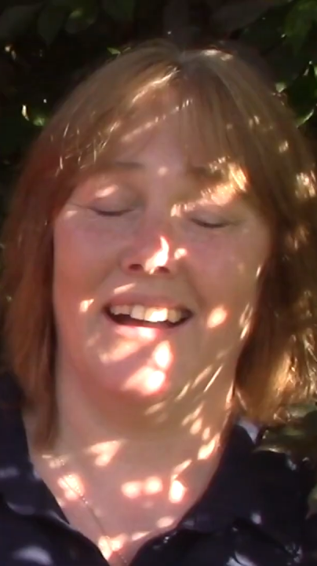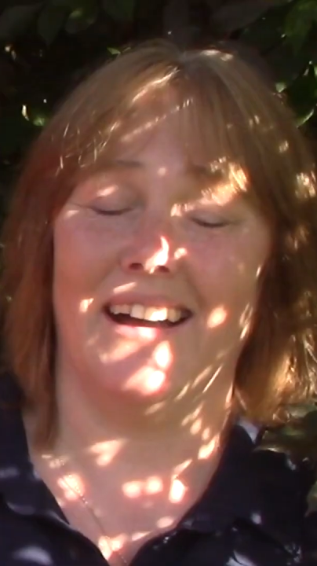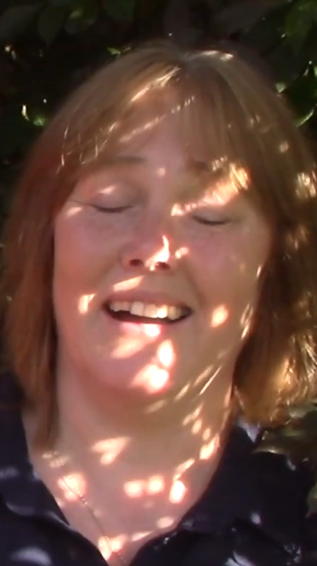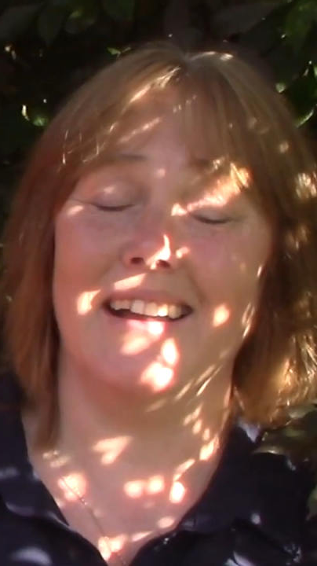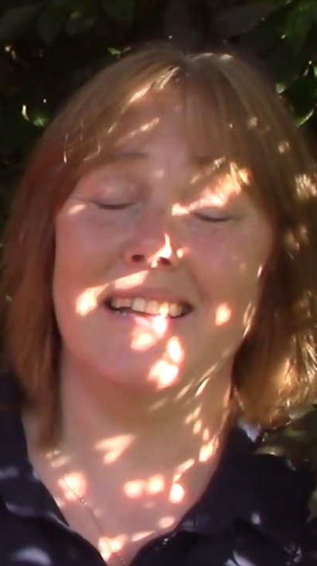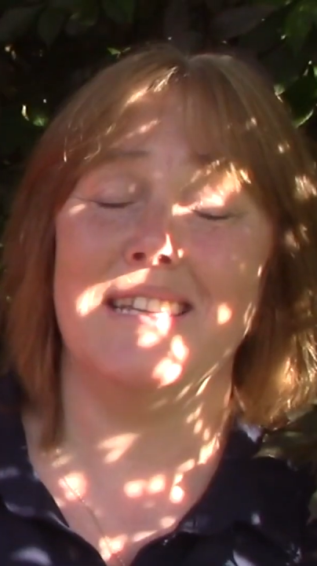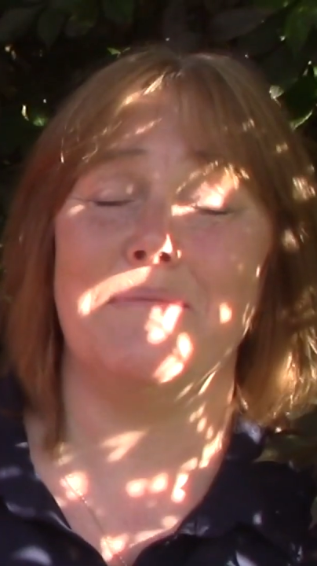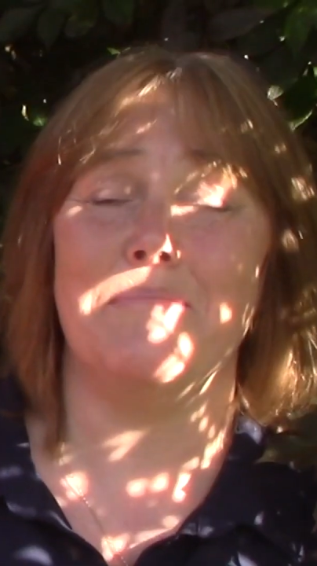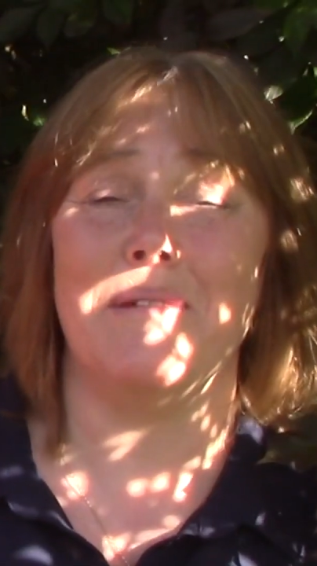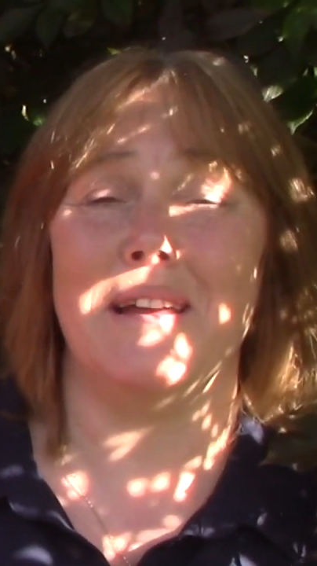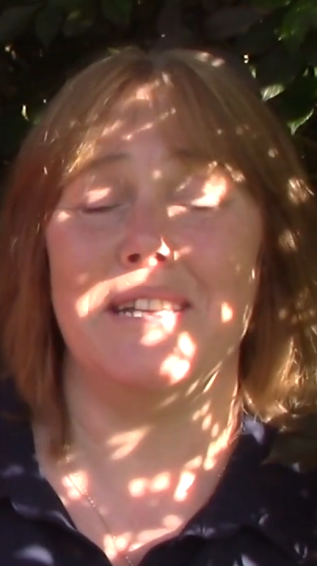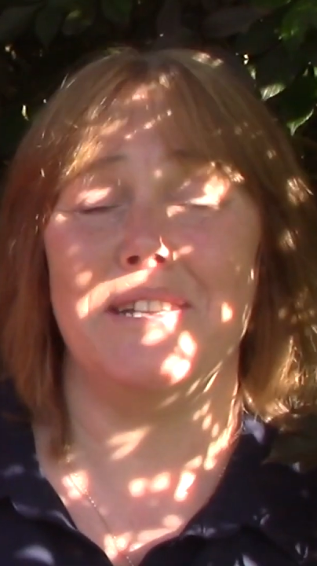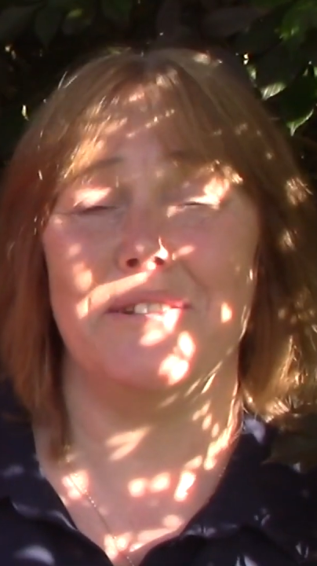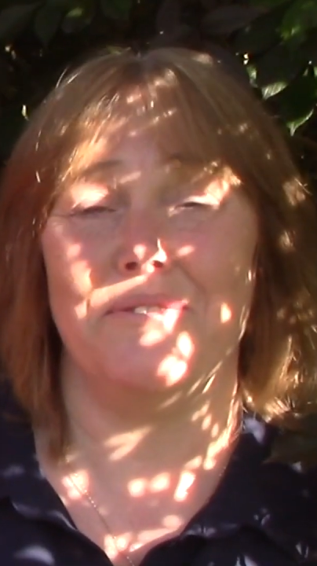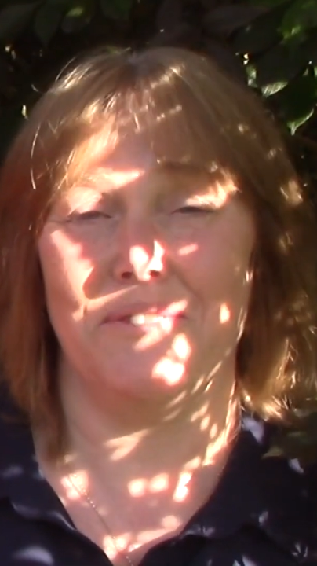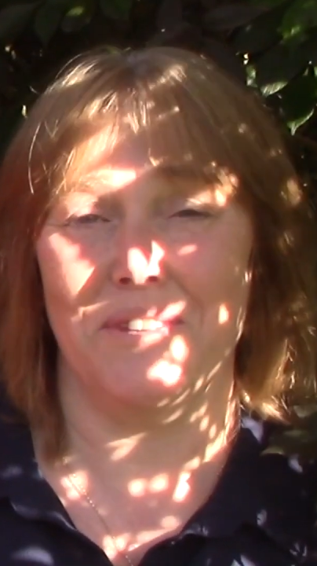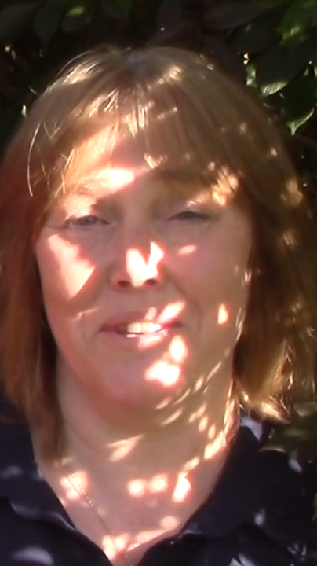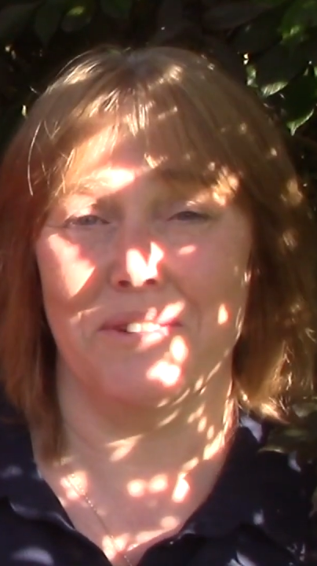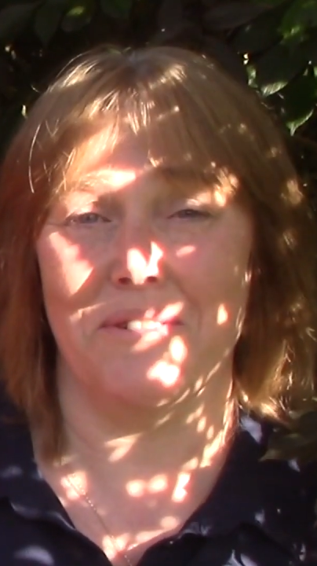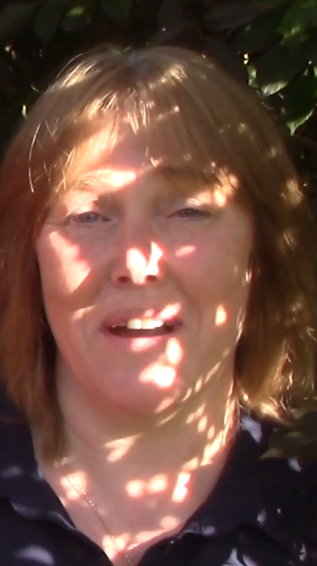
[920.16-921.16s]
I spent a
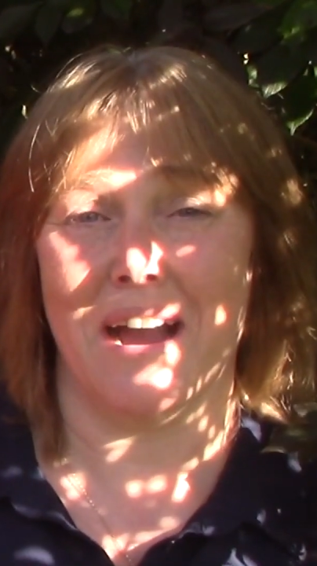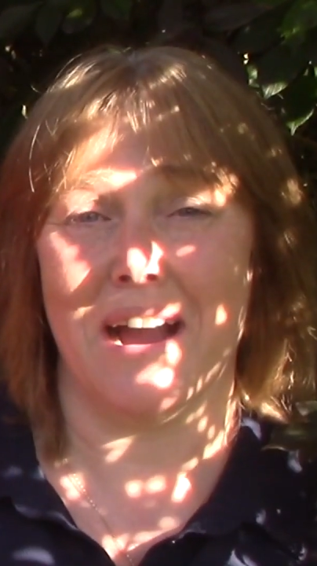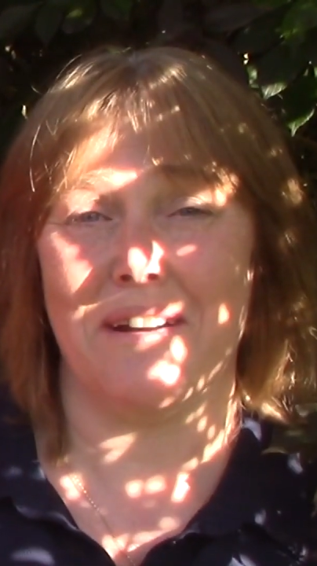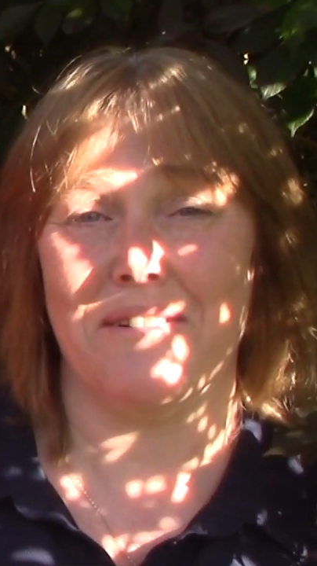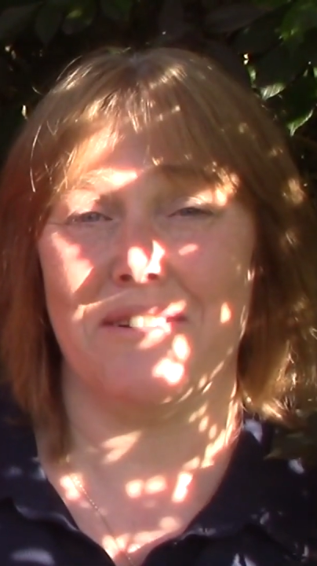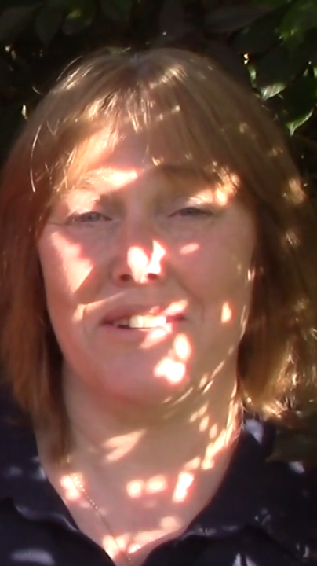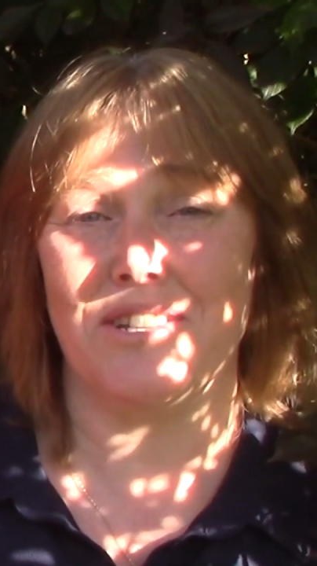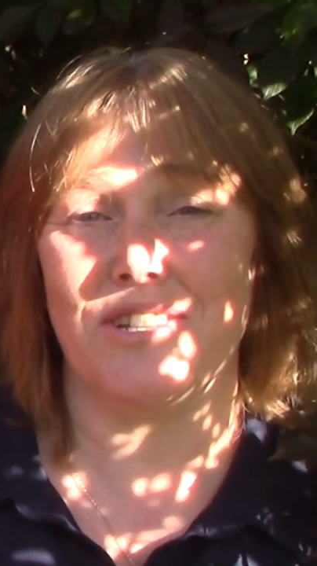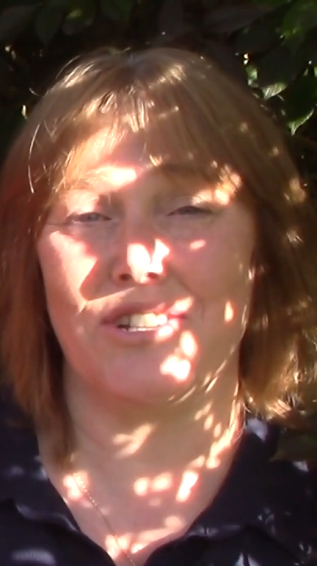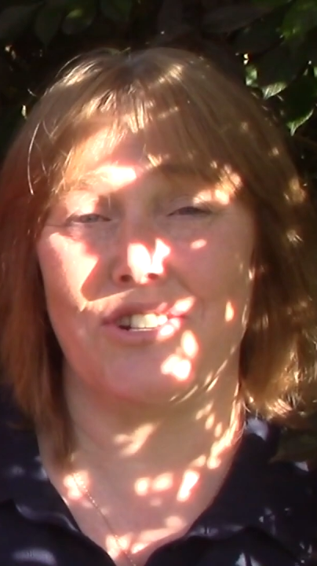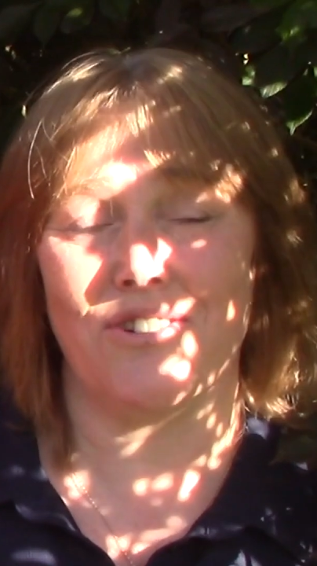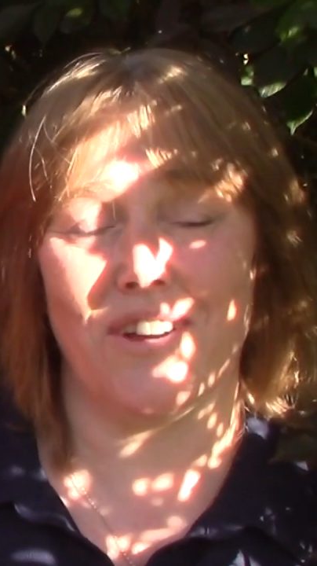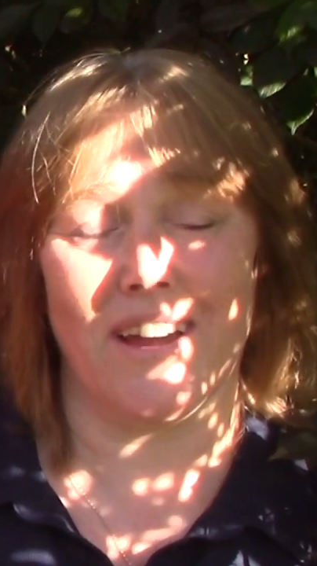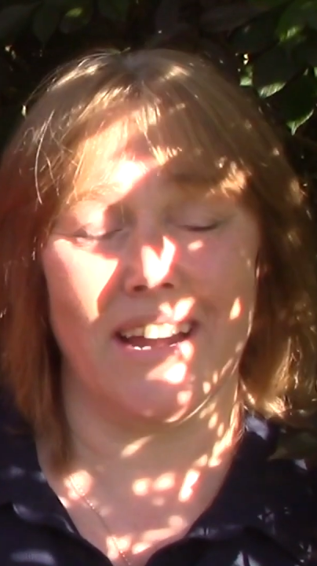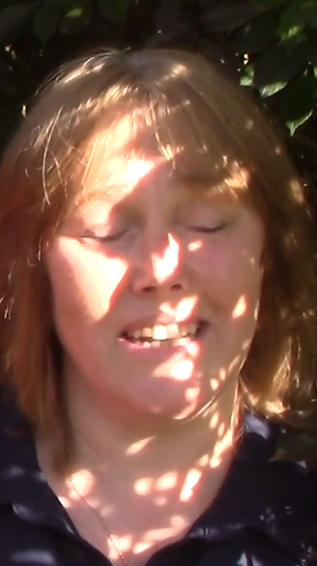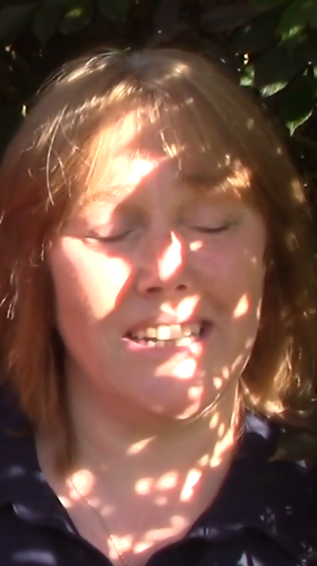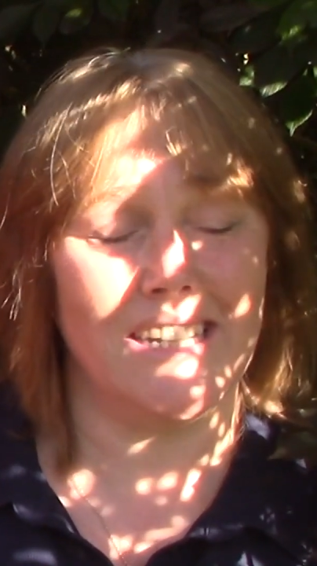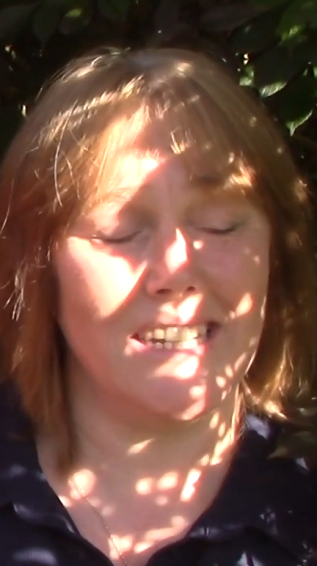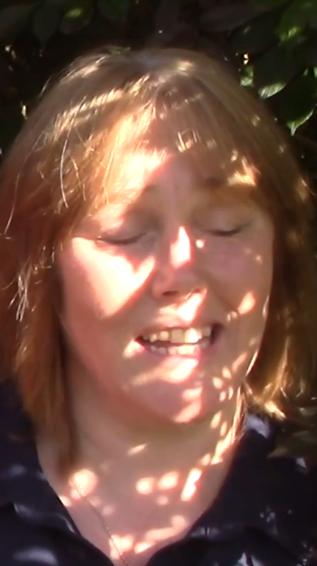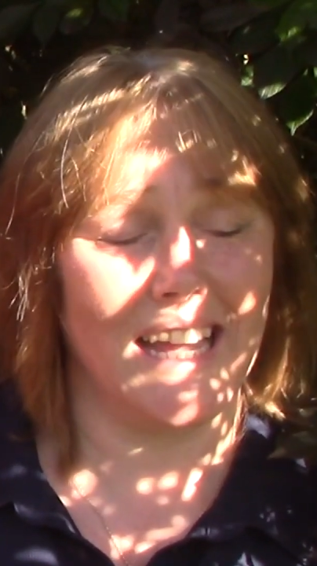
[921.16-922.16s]
few hours
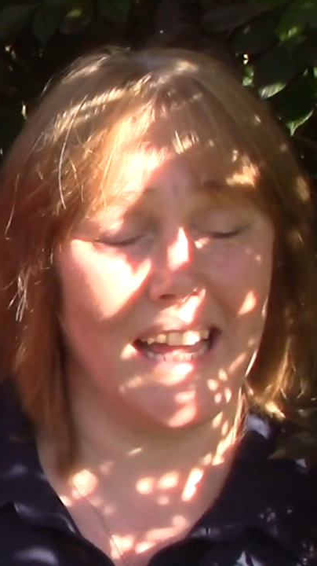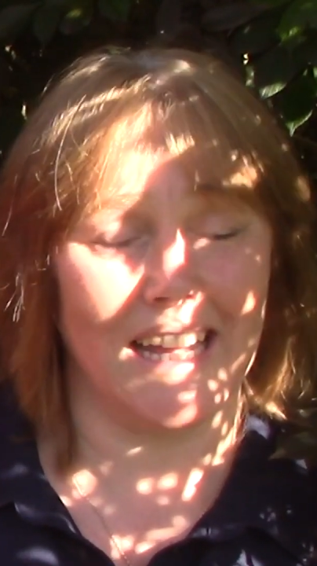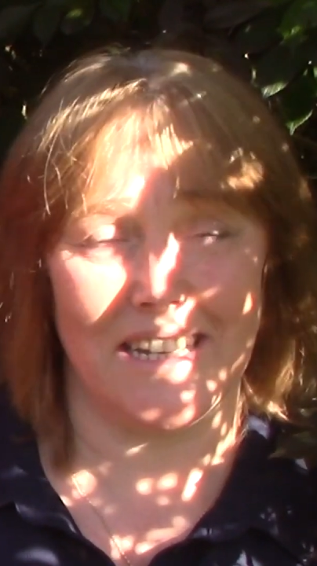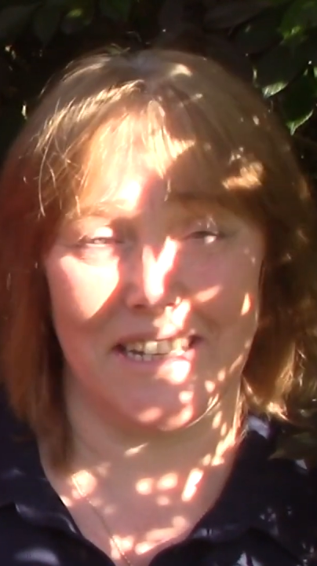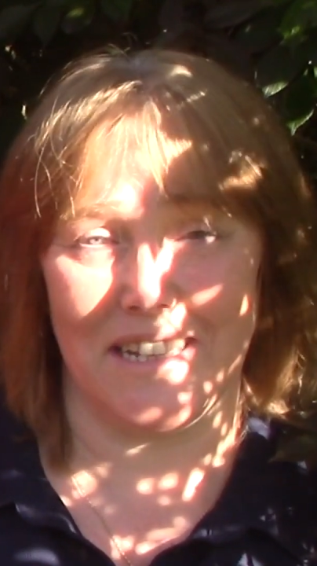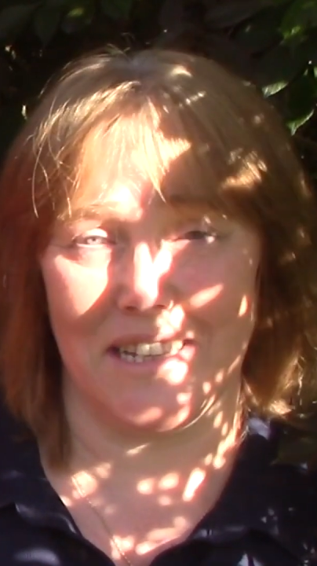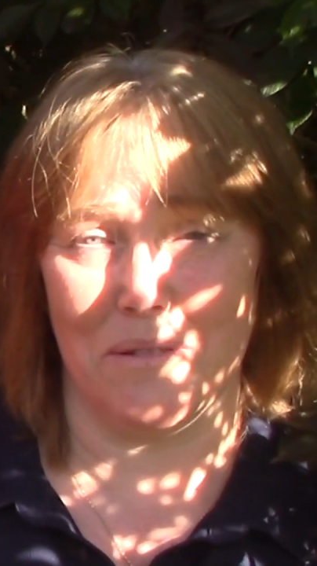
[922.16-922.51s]
trying to get